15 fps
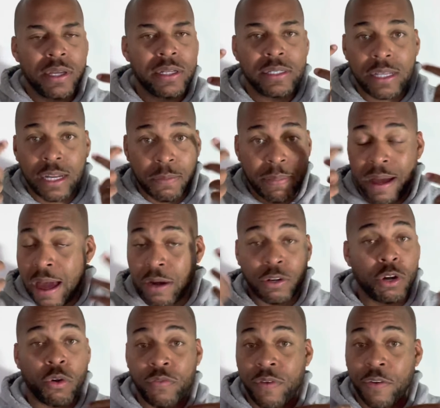don't
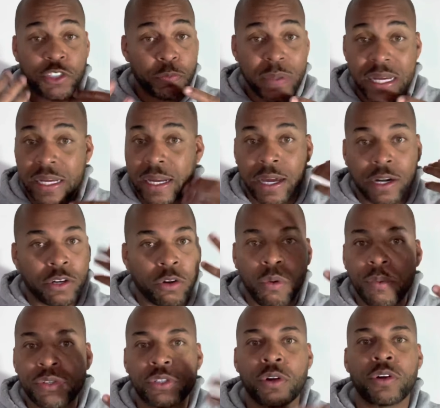know if I was speaking. I don't know what
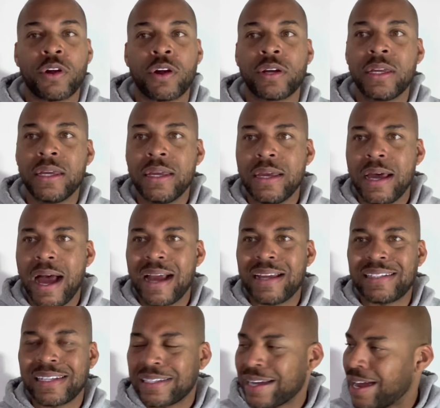was going on. I
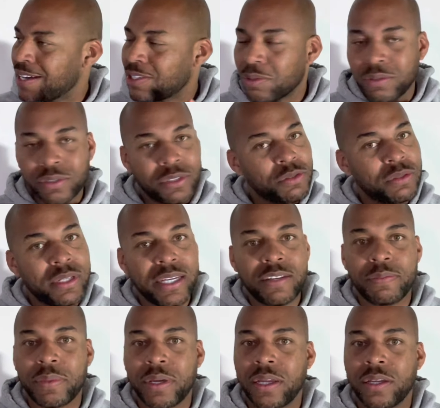said, God, don't you
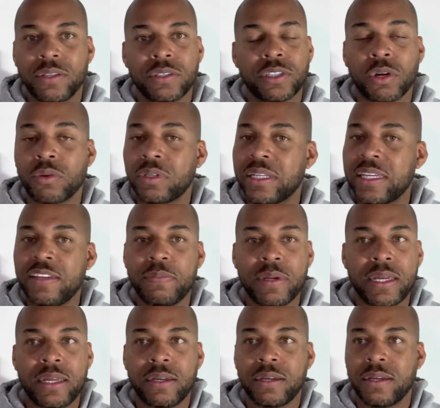leave me. Don't leave
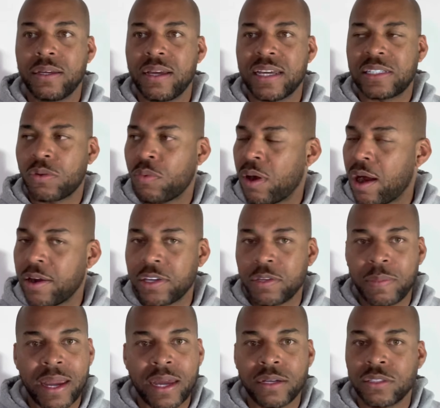me. I said, where are you,
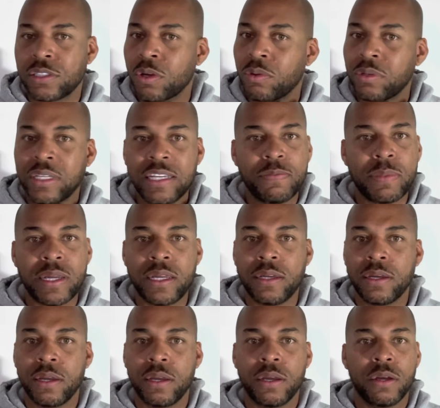man? Don't leave me.
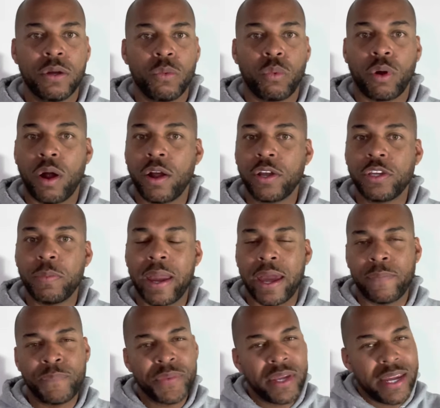Where are you,
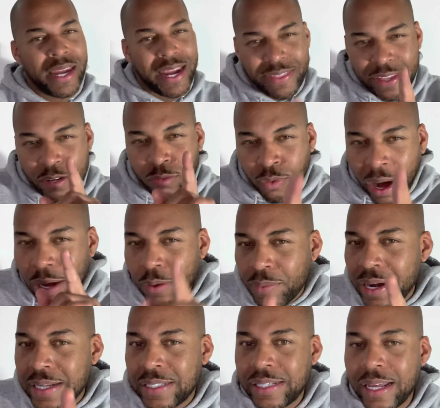man? And then right when
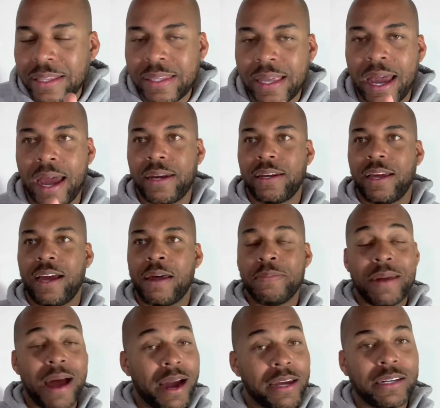I said that, I'm
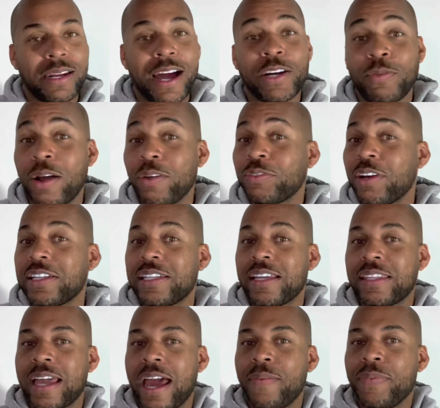not going to lie, right when I said
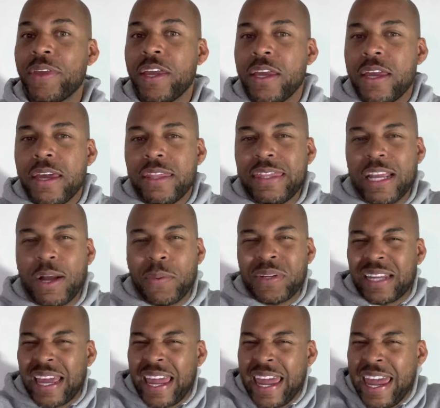that, there was
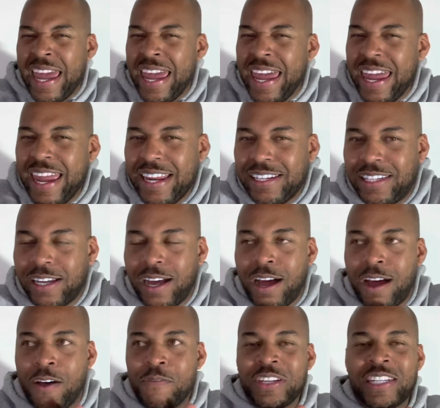a hint
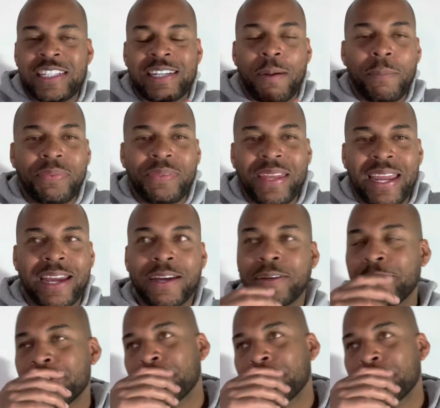of something